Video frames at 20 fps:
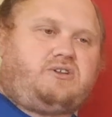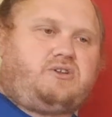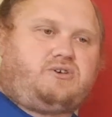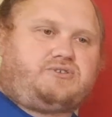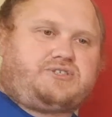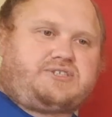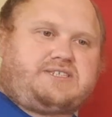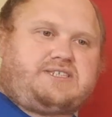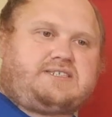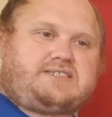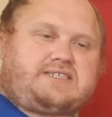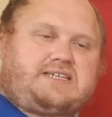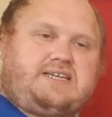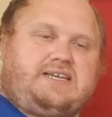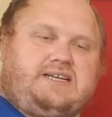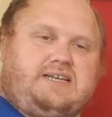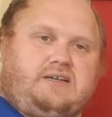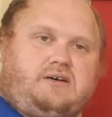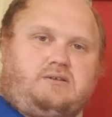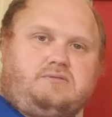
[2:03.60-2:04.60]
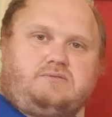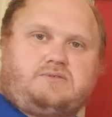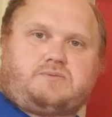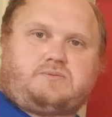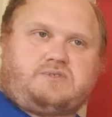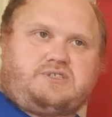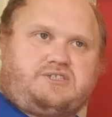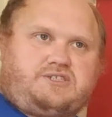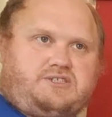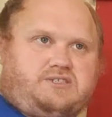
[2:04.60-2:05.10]
lost 6 kilos,
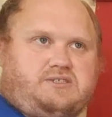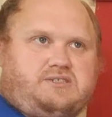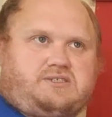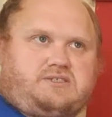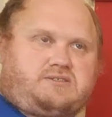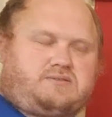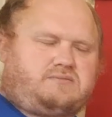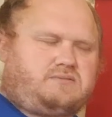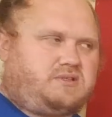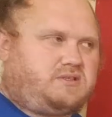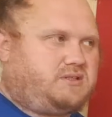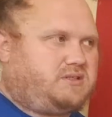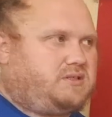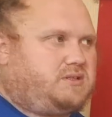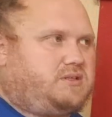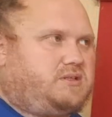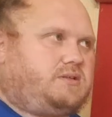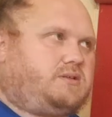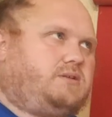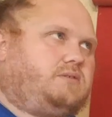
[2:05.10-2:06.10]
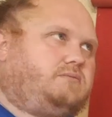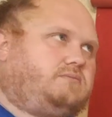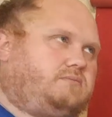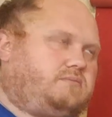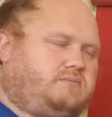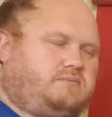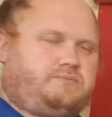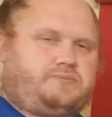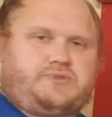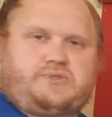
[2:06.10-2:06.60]
which is
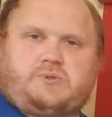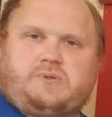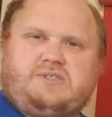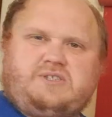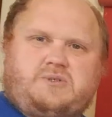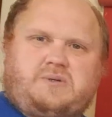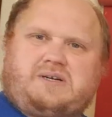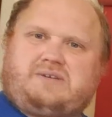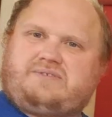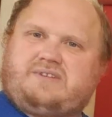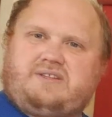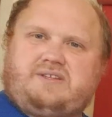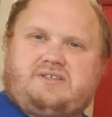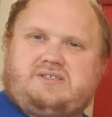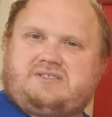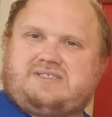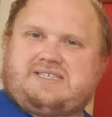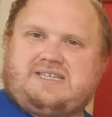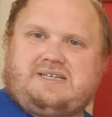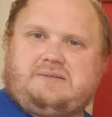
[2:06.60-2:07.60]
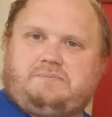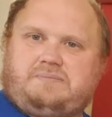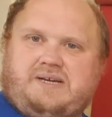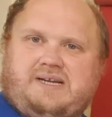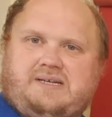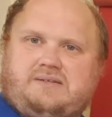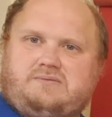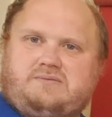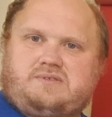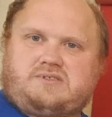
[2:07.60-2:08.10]
between 12 and 13
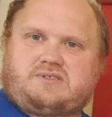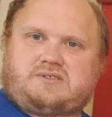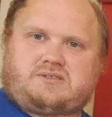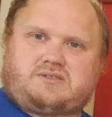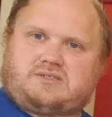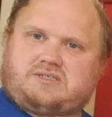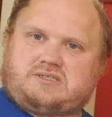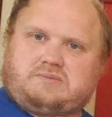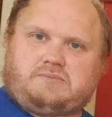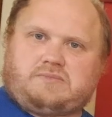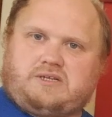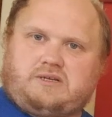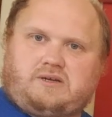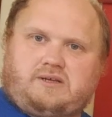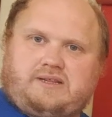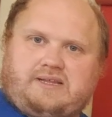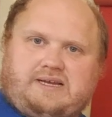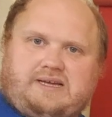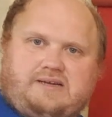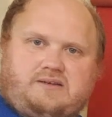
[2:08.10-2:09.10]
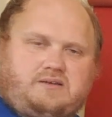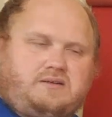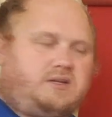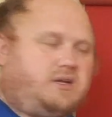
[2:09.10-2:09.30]
pounds, something like that.